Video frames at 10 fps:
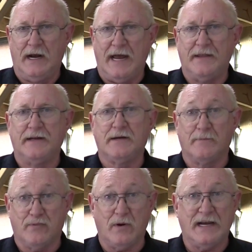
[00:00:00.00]
and then
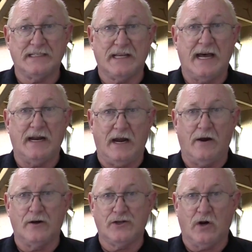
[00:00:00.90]
compress that
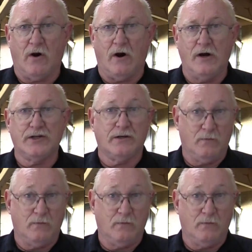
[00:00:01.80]
air charge